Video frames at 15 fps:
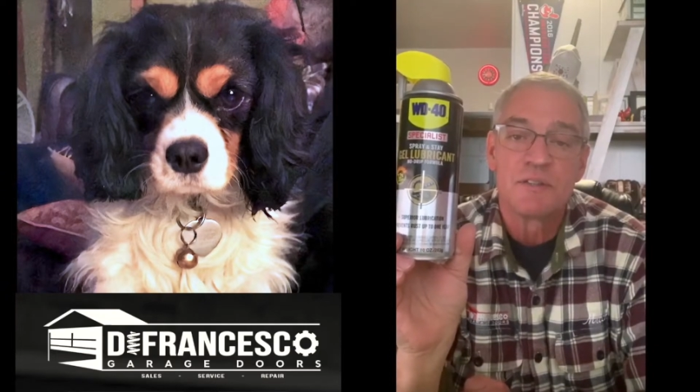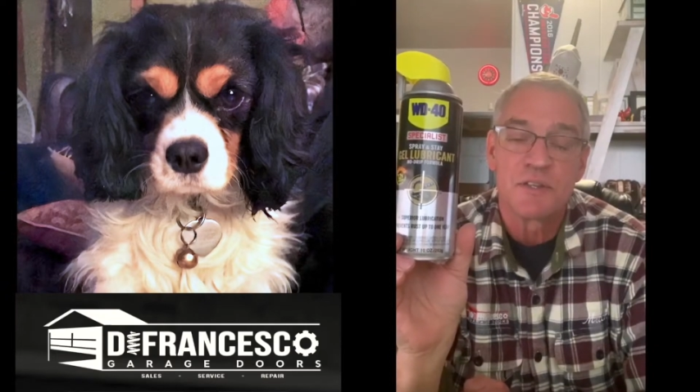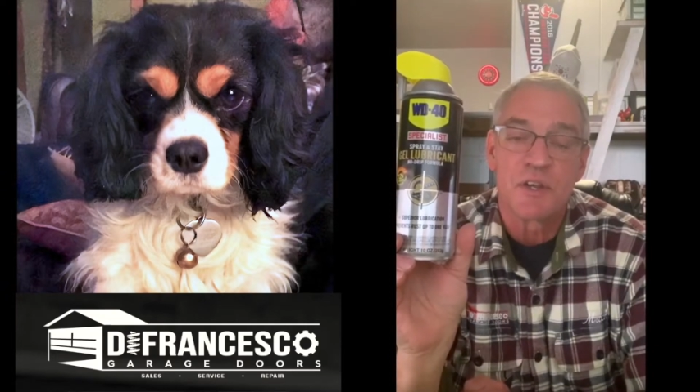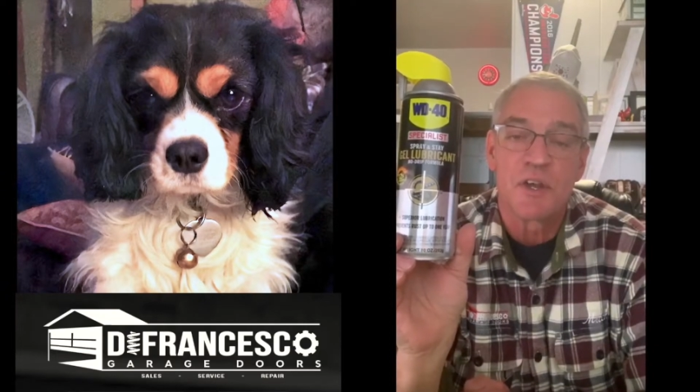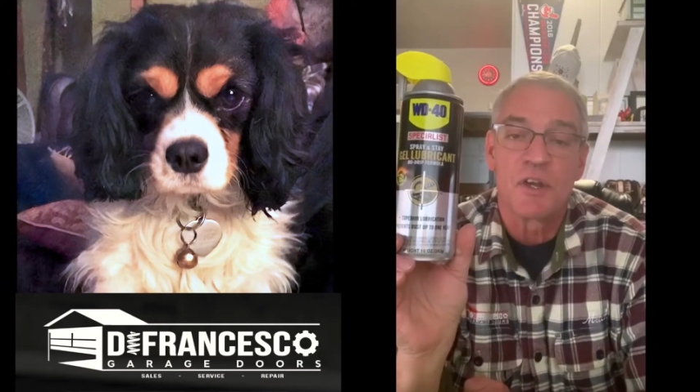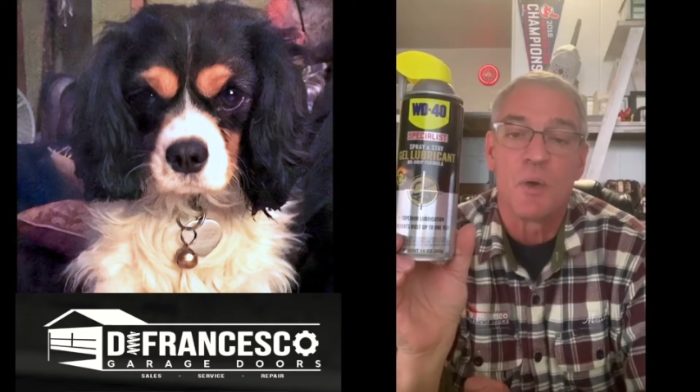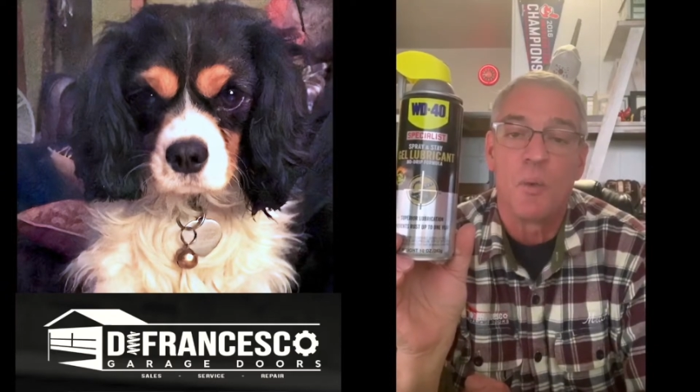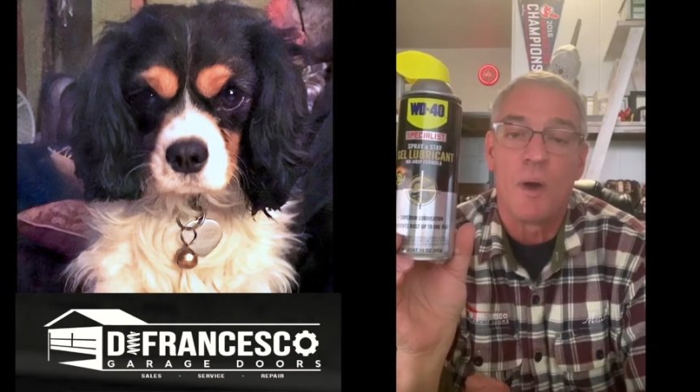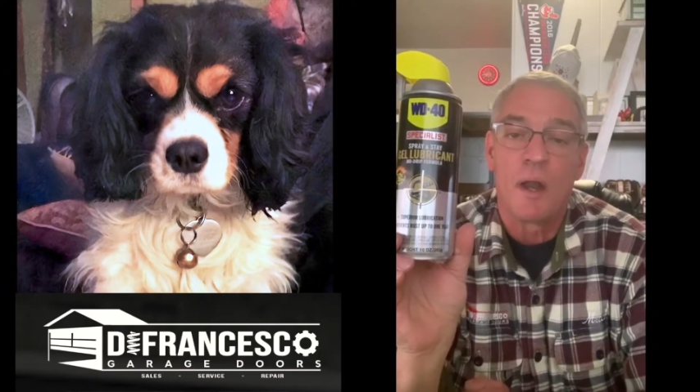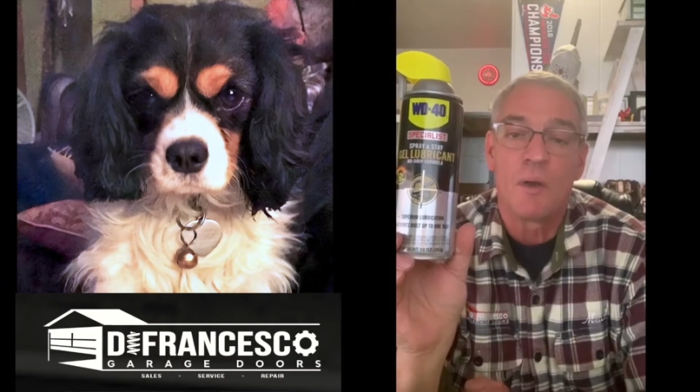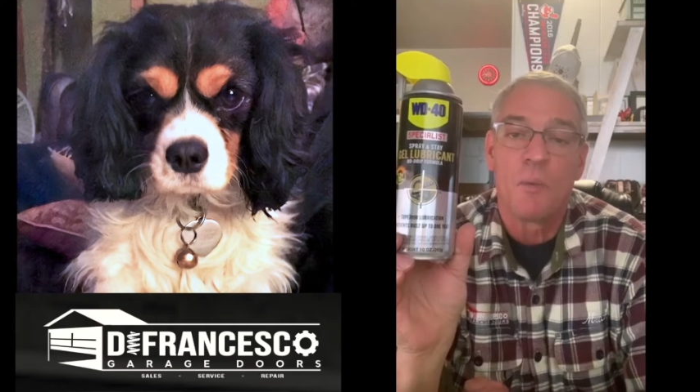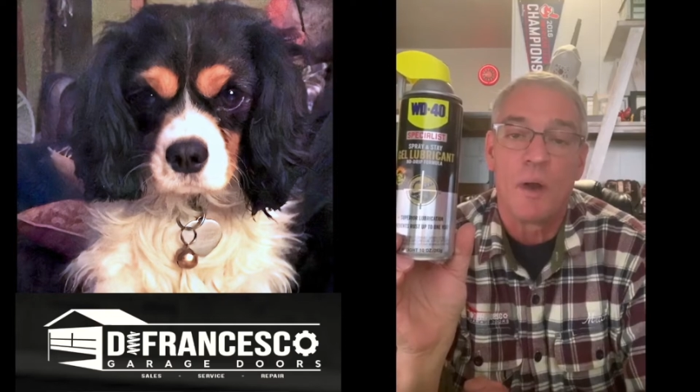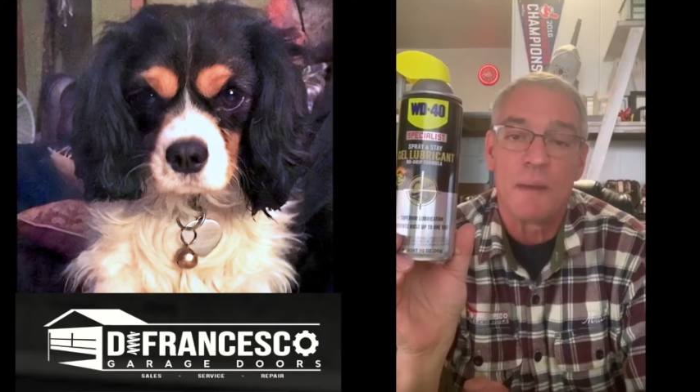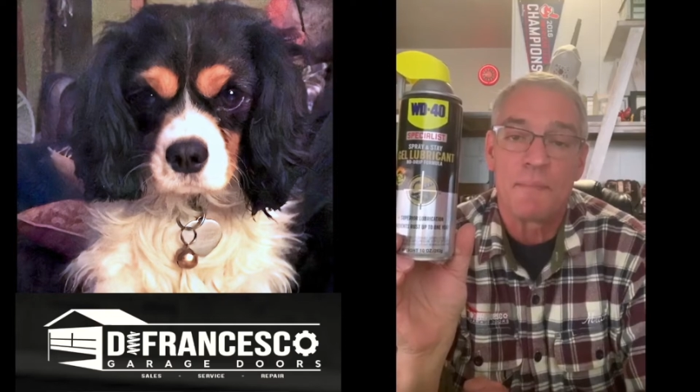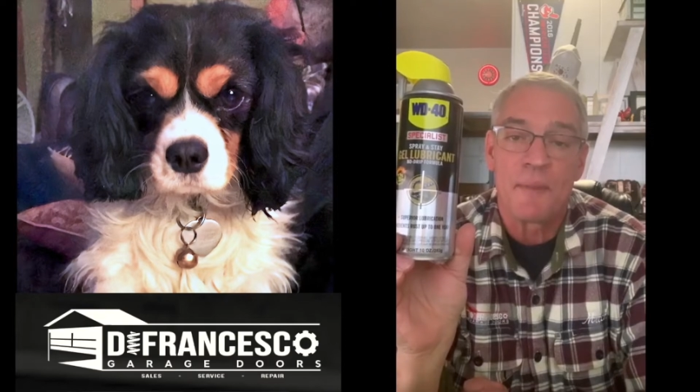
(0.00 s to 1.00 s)
So you're going to
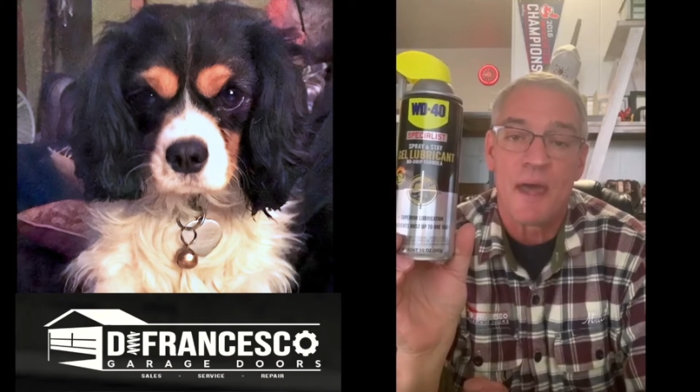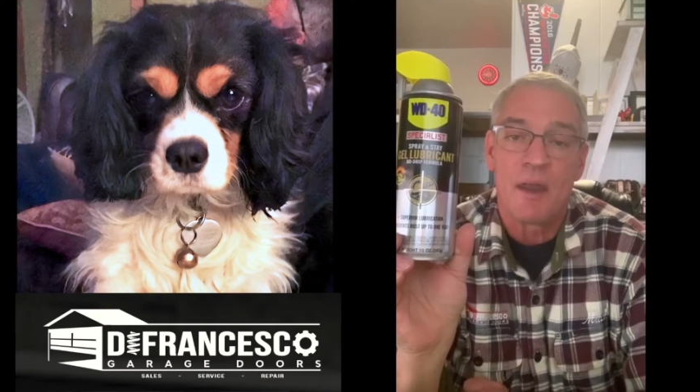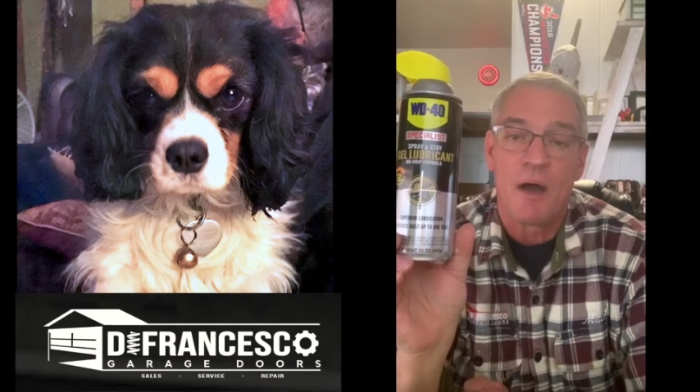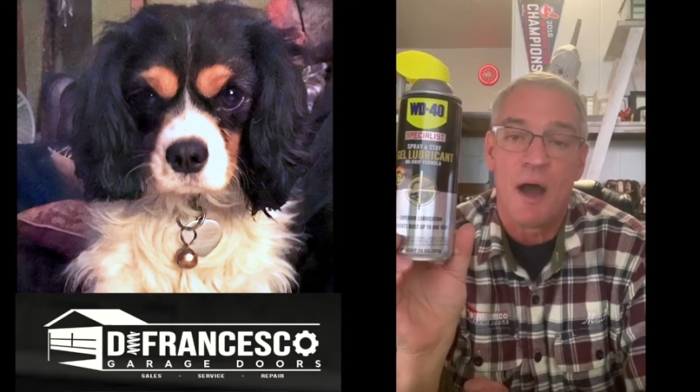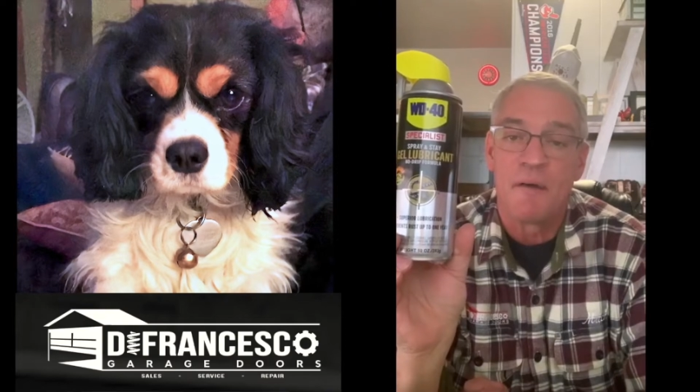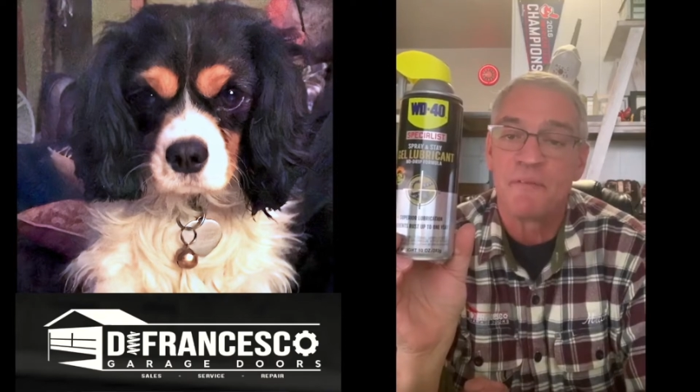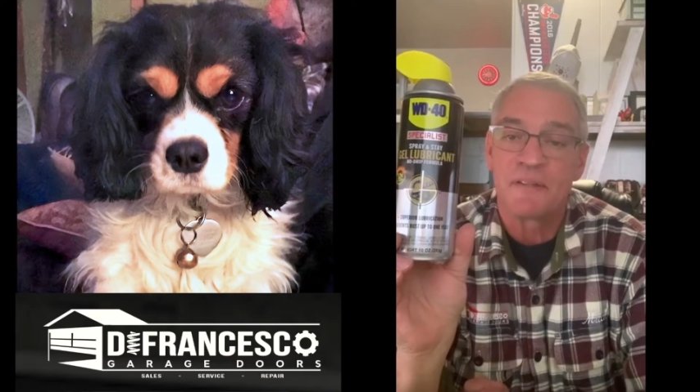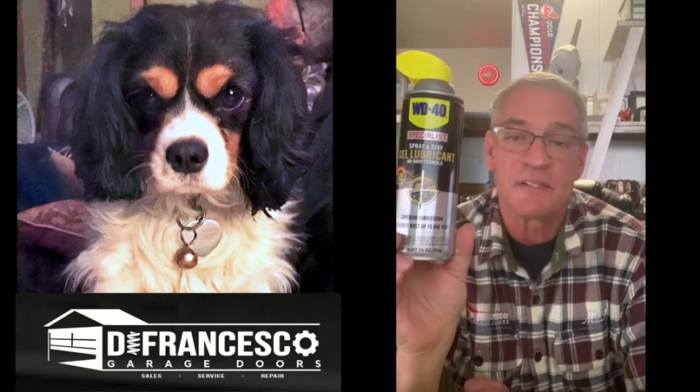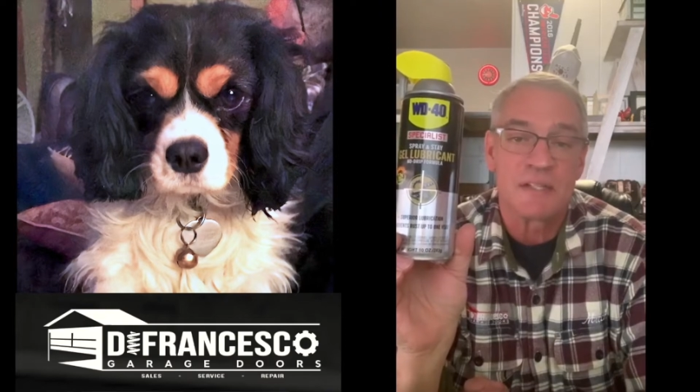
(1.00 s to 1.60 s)
want to wipe that off.